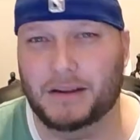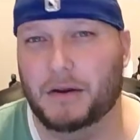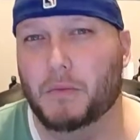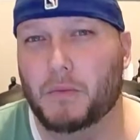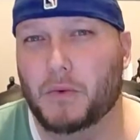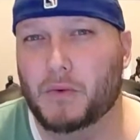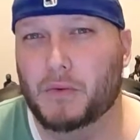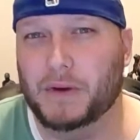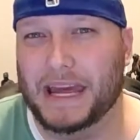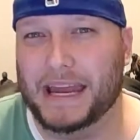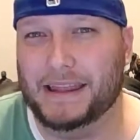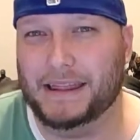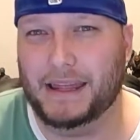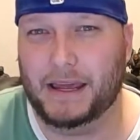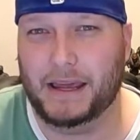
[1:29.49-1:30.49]
we'll get
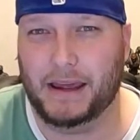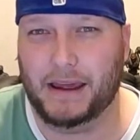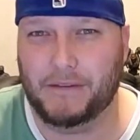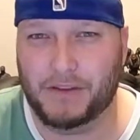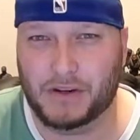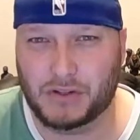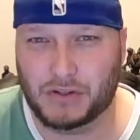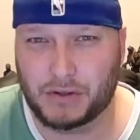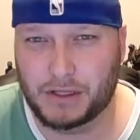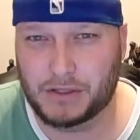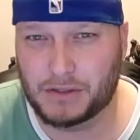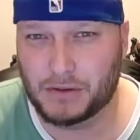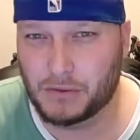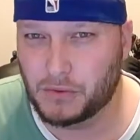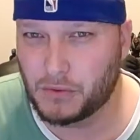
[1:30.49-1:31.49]
there eventually
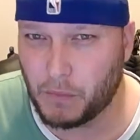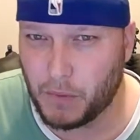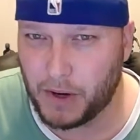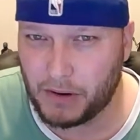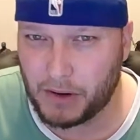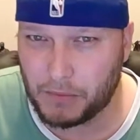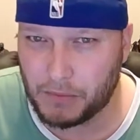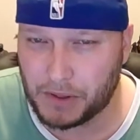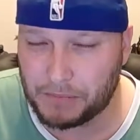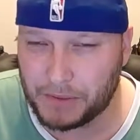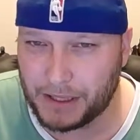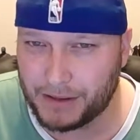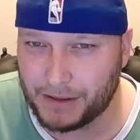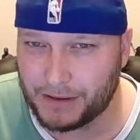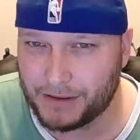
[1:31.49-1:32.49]
to where I want to be
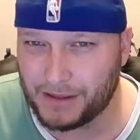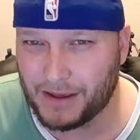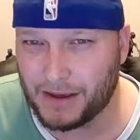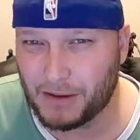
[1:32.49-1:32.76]
at the end of the year,